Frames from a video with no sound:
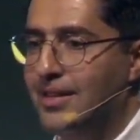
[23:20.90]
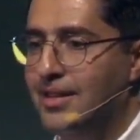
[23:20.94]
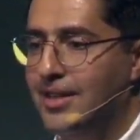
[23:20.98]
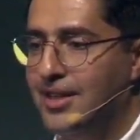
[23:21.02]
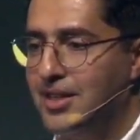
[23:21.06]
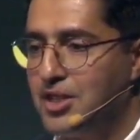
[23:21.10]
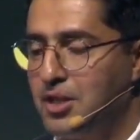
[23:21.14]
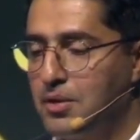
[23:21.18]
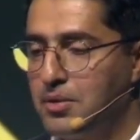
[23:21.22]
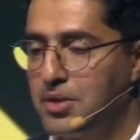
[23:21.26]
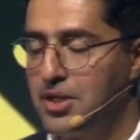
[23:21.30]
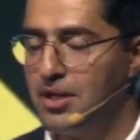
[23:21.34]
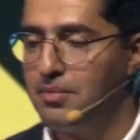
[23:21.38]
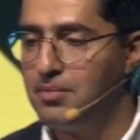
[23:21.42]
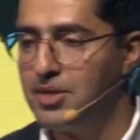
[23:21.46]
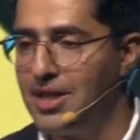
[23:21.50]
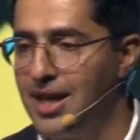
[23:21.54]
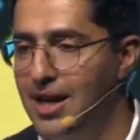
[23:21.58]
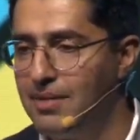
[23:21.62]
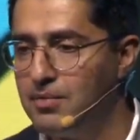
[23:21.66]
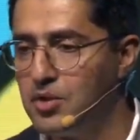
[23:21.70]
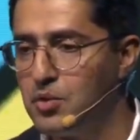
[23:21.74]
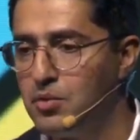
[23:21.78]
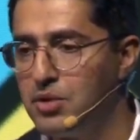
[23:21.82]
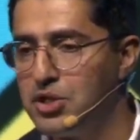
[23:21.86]
So
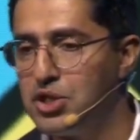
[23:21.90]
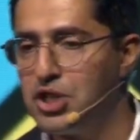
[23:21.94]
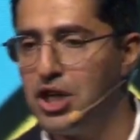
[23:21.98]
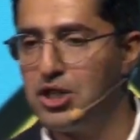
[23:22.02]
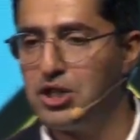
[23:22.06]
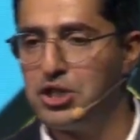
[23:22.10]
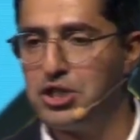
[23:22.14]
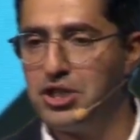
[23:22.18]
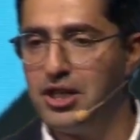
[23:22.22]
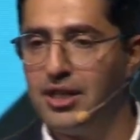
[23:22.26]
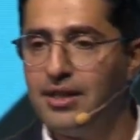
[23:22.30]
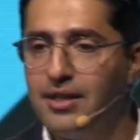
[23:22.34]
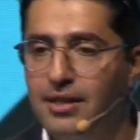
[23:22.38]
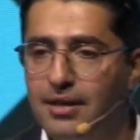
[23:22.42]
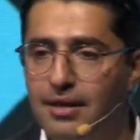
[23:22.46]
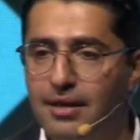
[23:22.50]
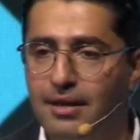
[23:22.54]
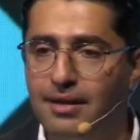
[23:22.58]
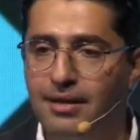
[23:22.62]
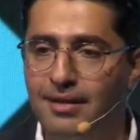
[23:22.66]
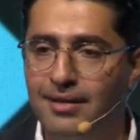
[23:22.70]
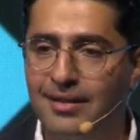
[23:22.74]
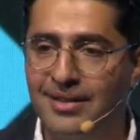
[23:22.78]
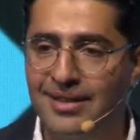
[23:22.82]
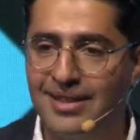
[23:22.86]
sometimes we're judging
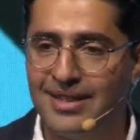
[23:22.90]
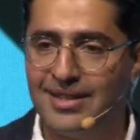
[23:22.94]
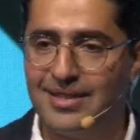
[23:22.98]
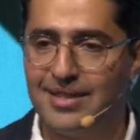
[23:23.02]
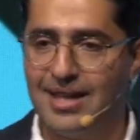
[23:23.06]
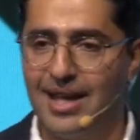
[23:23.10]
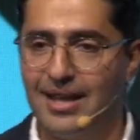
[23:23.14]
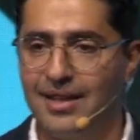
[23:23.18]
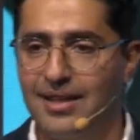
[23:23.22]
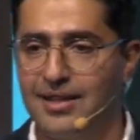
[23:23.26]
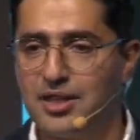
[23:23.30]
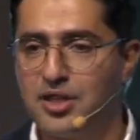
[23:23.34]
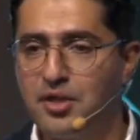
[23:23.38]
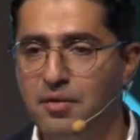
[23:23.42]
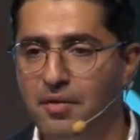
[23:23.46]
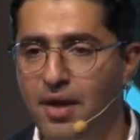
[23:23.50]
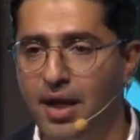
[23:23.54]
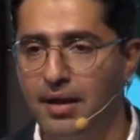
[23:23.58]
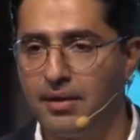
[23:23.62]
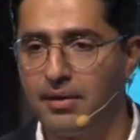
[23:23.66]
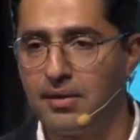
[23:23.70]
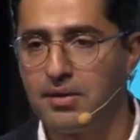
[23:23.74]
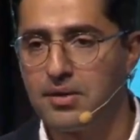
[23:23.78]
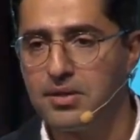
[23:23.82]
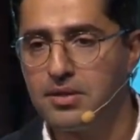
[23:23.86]
the talents of
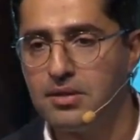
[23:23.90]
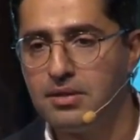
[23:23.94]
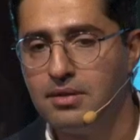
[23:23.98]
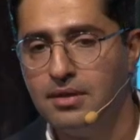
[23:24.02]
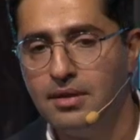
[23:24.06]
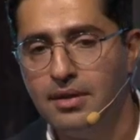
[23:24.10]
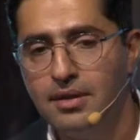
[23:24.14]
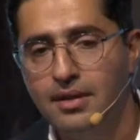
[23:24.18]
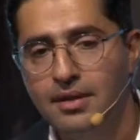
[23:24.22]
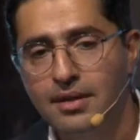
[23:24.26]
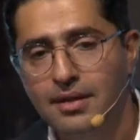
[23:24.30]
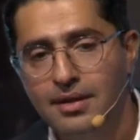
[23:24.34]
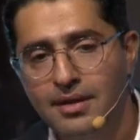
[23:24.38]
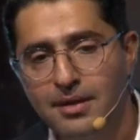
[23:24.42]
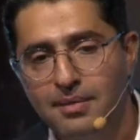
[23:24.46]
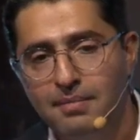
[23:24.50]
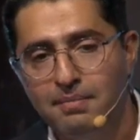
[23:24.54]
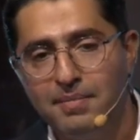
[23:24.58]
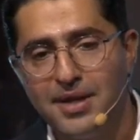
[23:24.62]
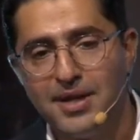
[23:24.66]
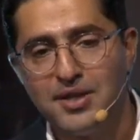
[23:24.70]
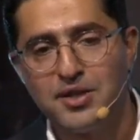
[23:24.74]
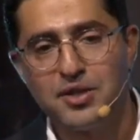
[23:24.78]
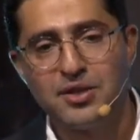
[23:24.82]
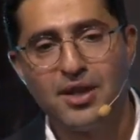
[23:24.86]
others
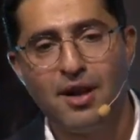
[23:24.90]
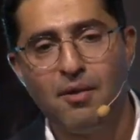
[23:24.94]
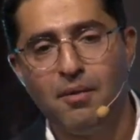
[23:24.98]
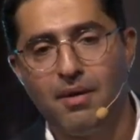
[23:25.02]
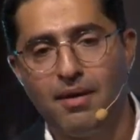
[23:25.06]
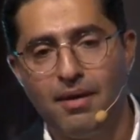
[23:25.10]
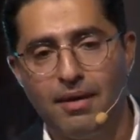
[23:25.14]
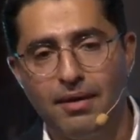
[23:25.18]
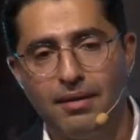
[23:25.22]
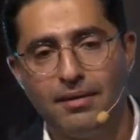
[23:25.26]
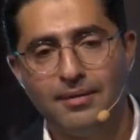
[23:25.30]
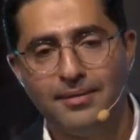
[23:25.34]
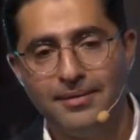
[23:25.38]
based on our